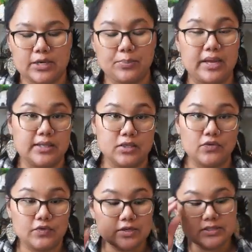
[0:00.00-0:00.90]
their penny
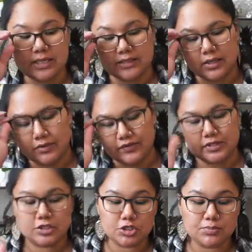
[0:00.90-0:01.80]
loafers like the
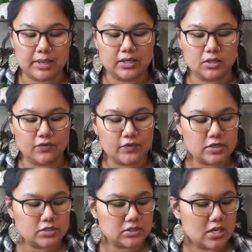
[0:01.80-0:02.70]
vintage penny
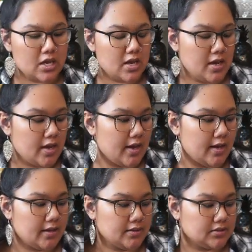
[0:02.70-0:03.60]
loafers
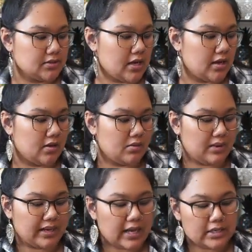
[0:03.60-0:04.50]
and um,
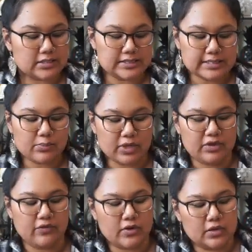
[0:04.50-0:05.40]
i got decent
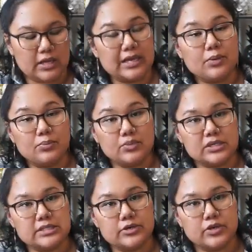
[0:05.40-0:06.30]
money for like
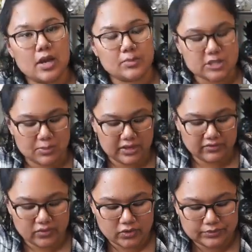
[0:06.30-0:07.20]
considering how much i paid
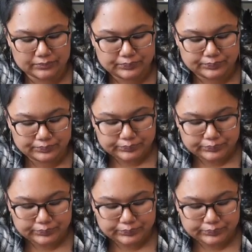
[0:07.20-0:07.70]
for them